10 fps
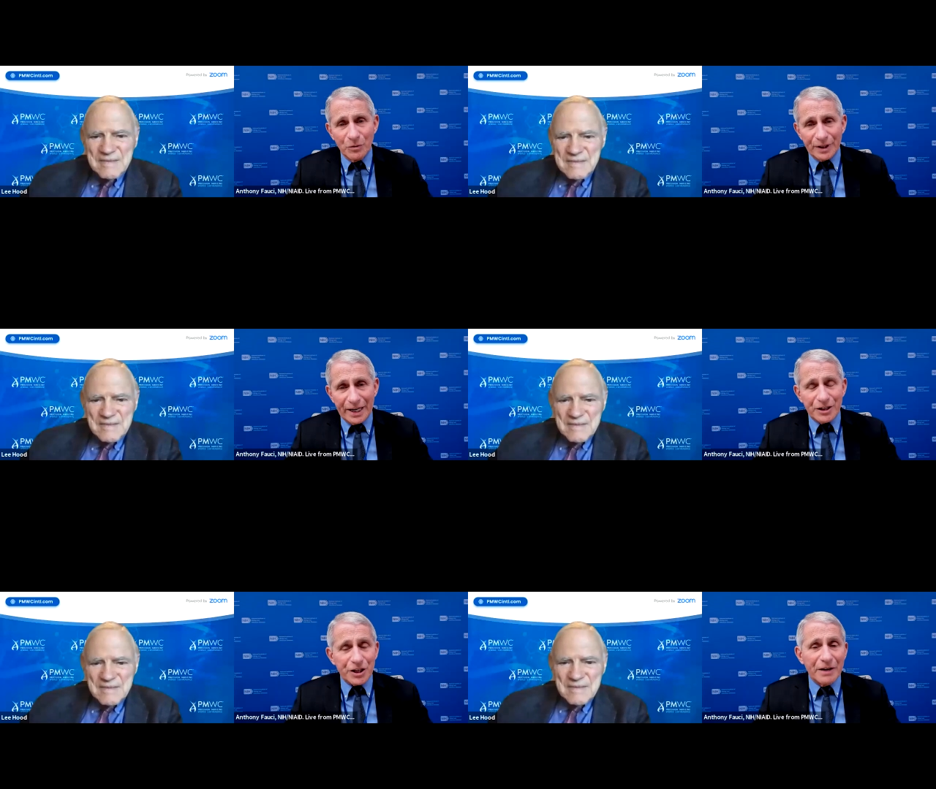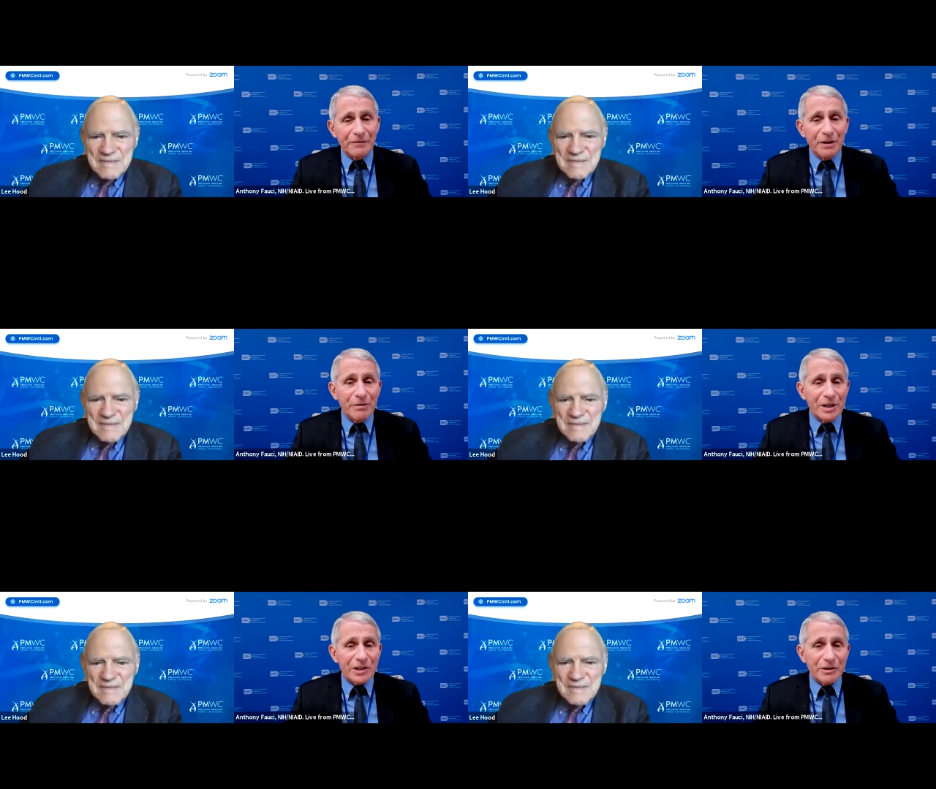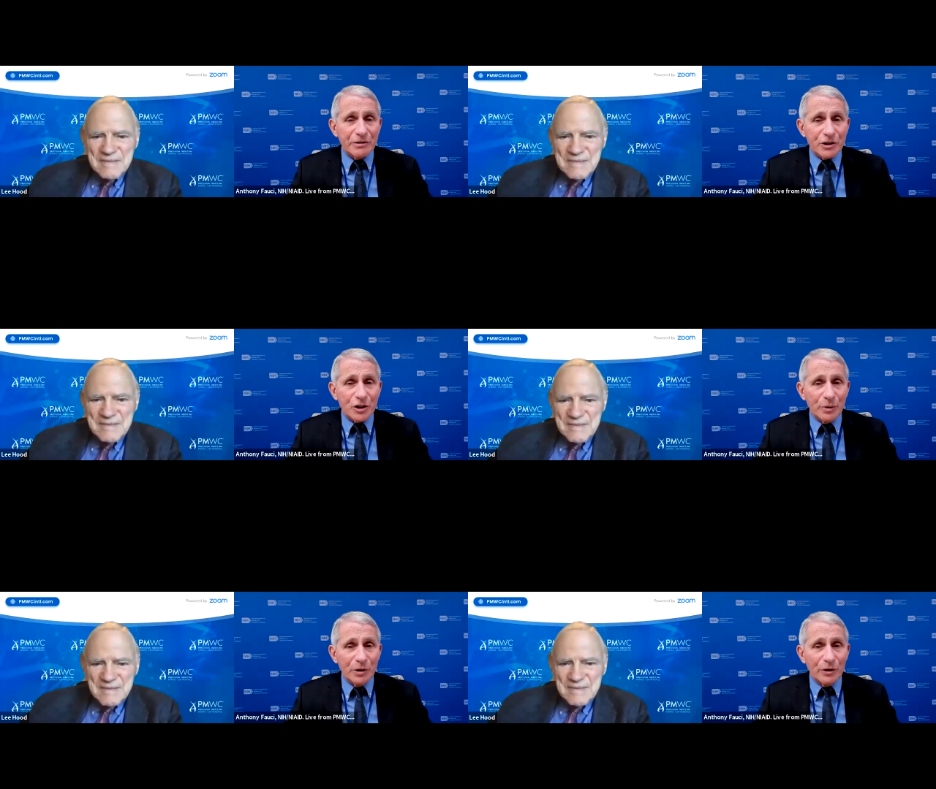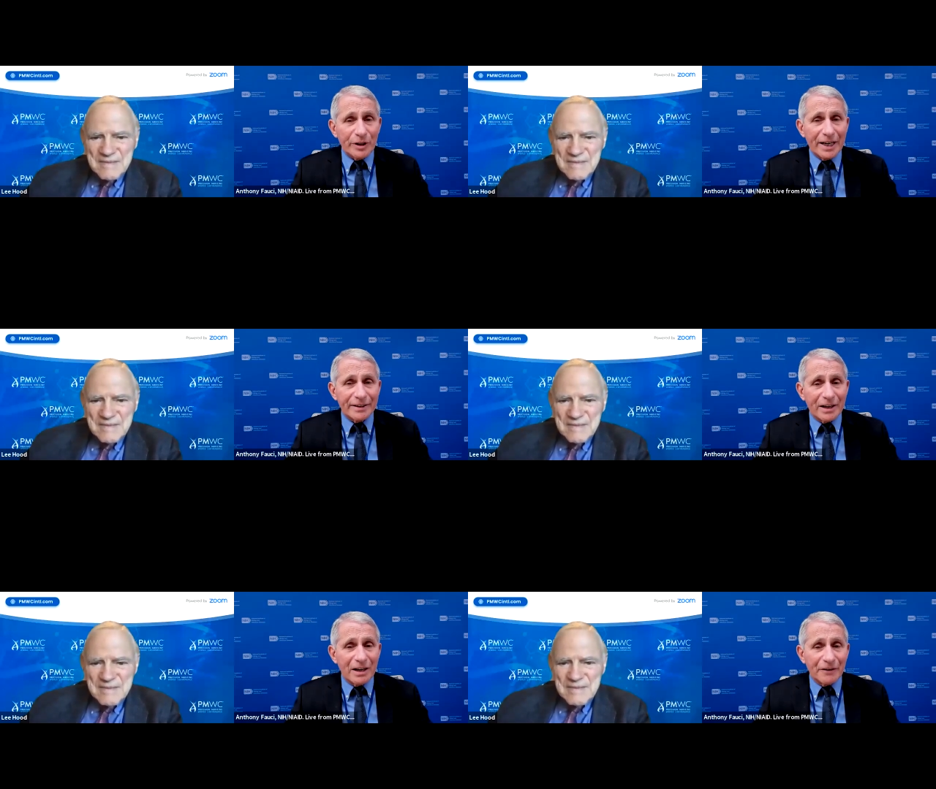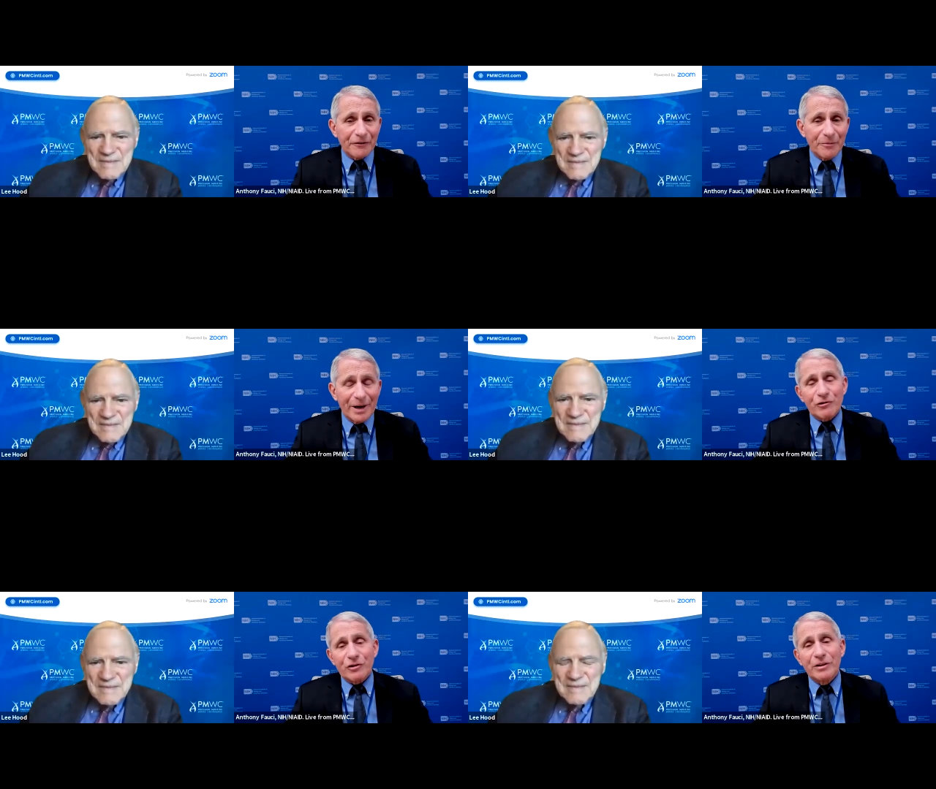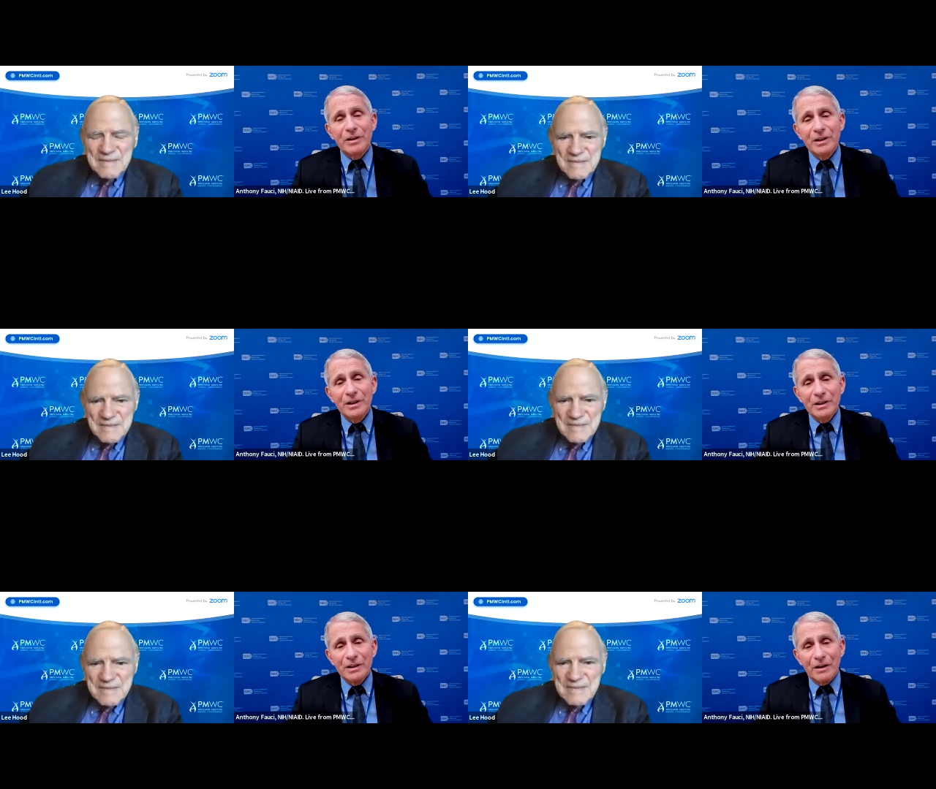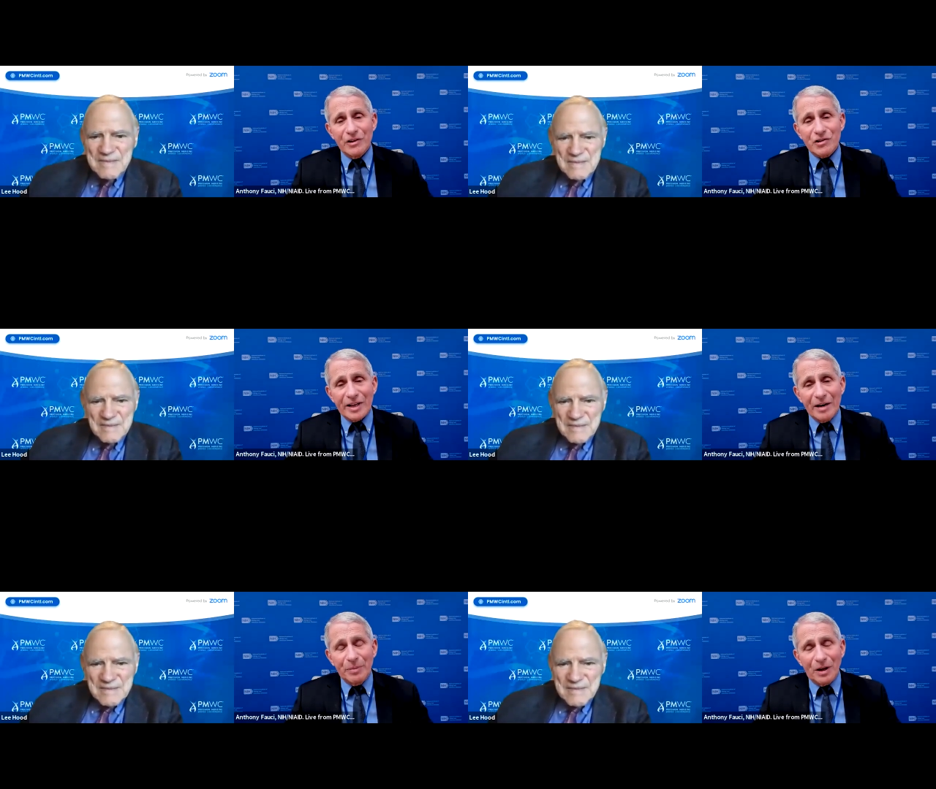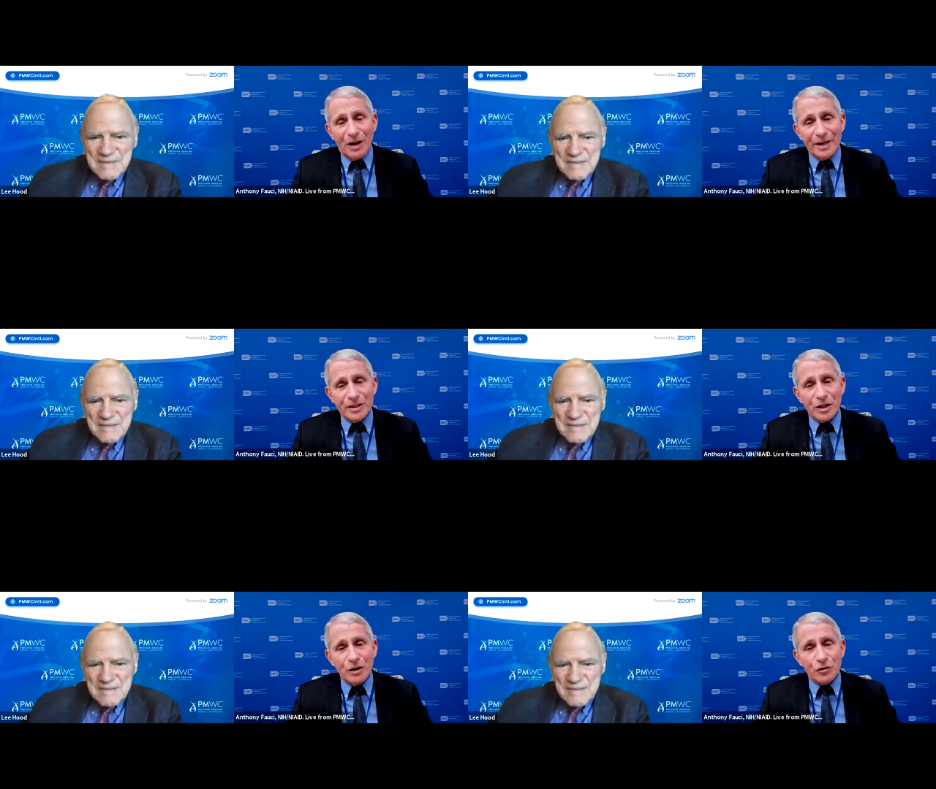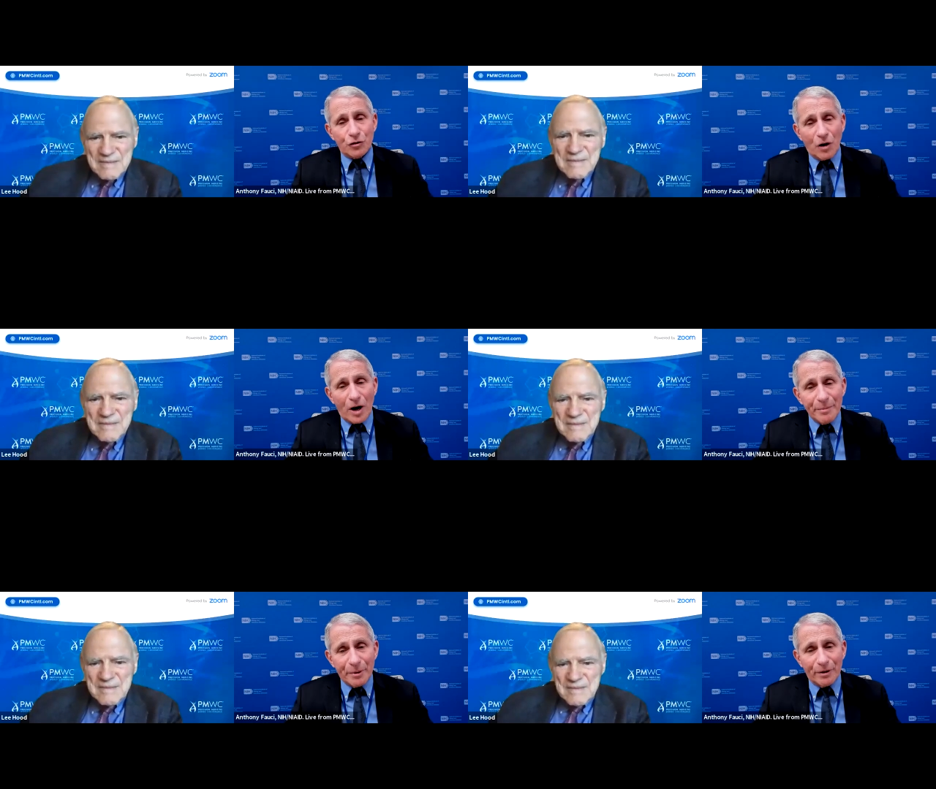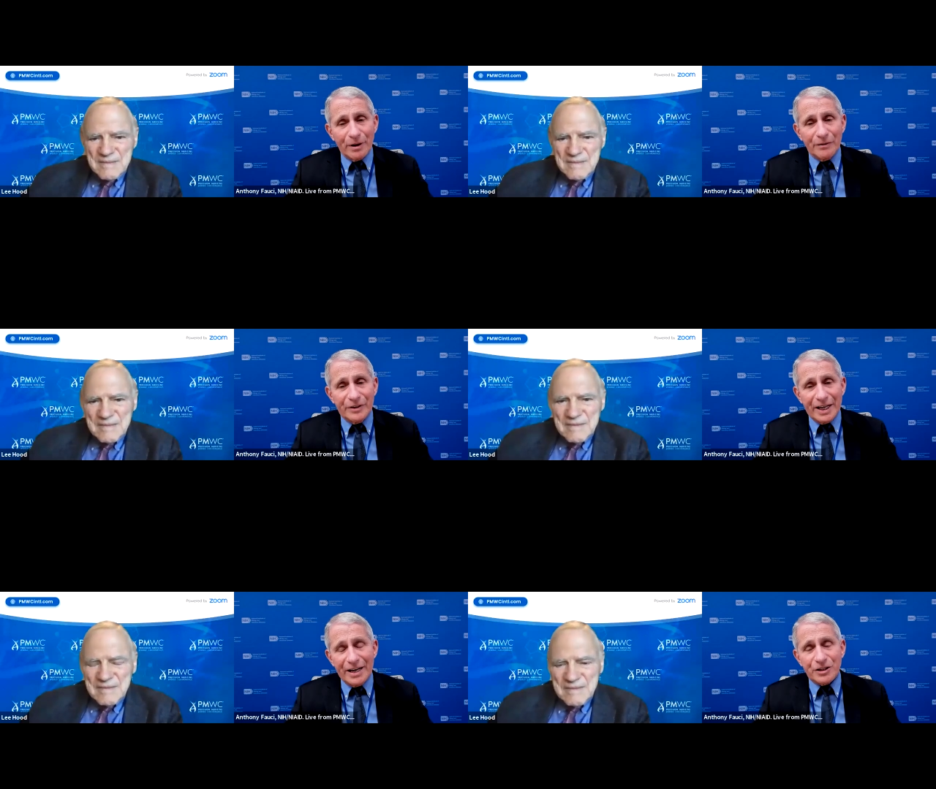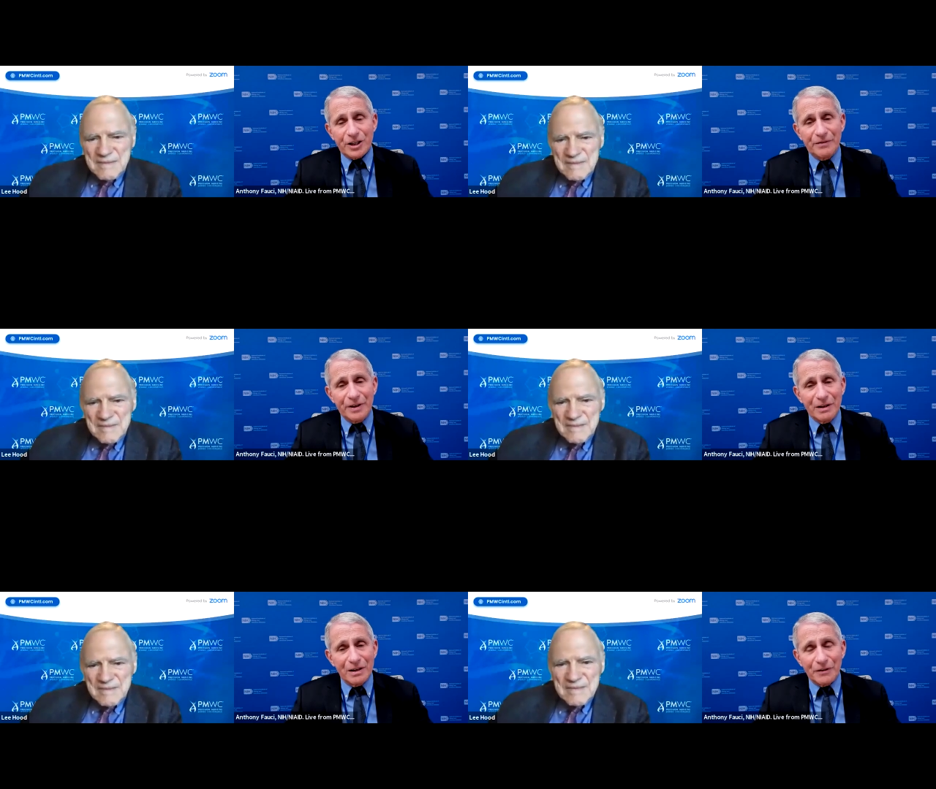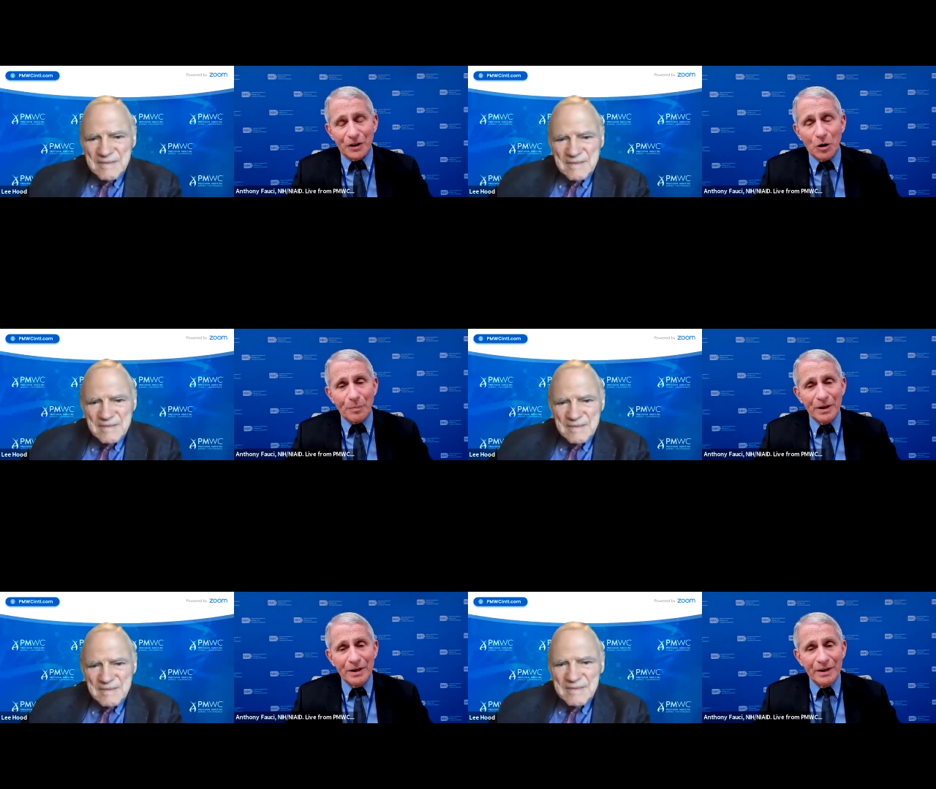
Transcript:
Speaker 1: with HIV researchers who were looking at the conformation of the stabilized trimer of the HIV envelope